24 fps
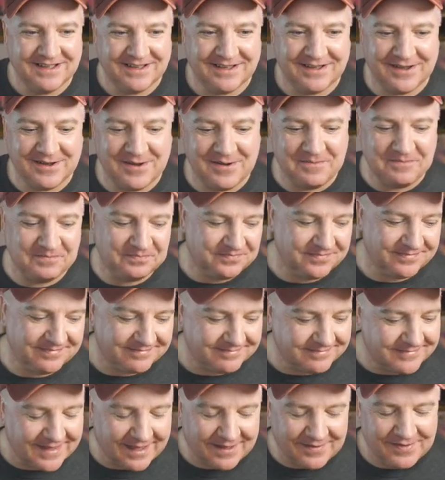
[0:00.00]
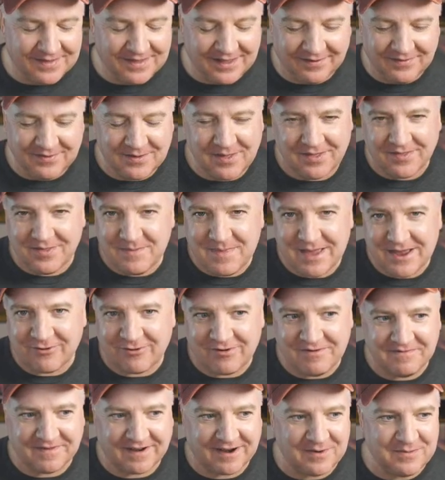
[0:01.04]
the
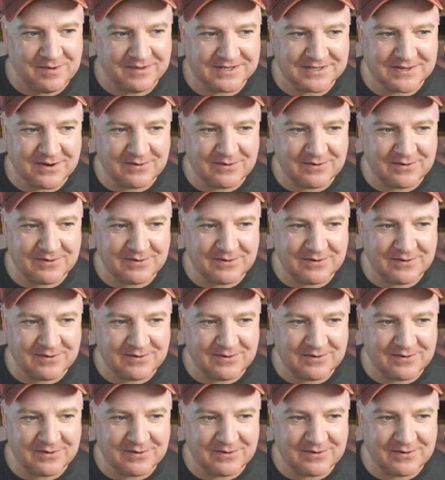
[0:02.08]
maker environment.